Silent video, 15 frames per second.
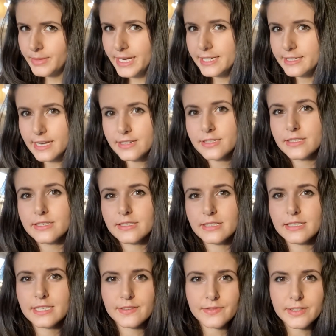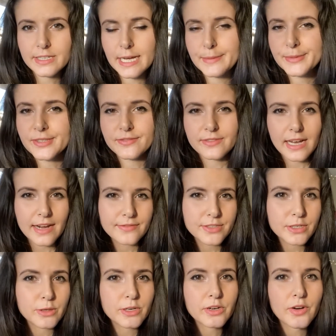pay attention to different types of
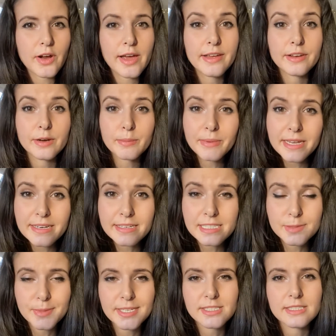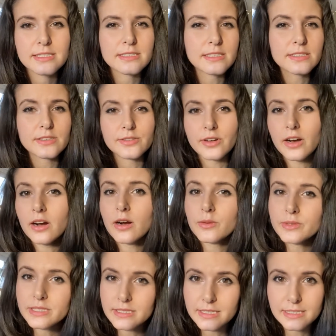laughter or crying or pain expressions, because they're not
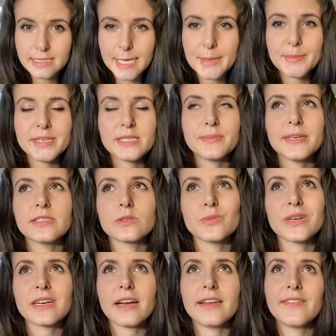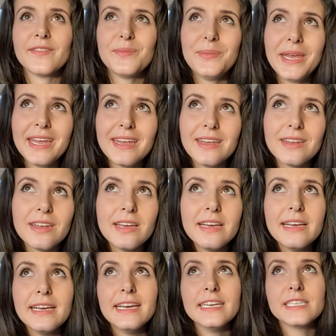always the same. It depends on what kind of pain,
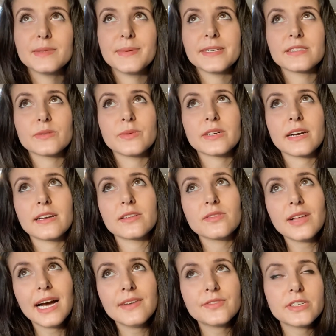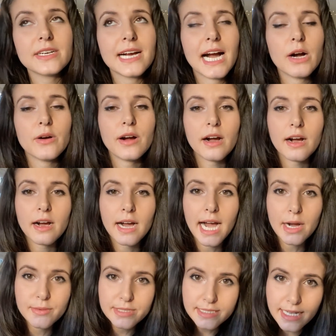it depends on what kind of laughter,
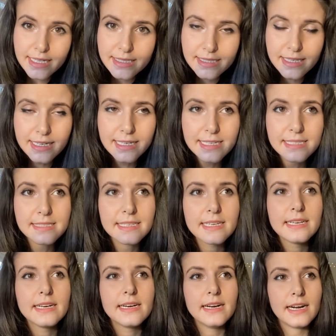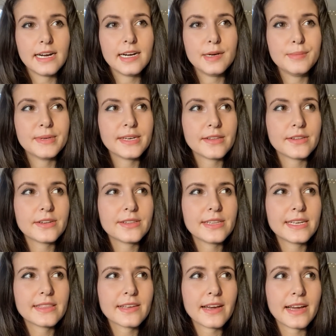how intense it is. Another
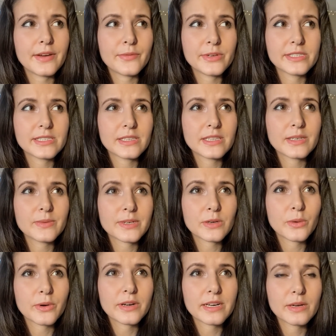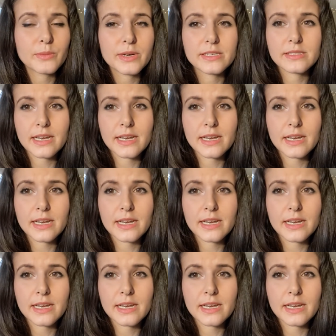thing that I recently recorded was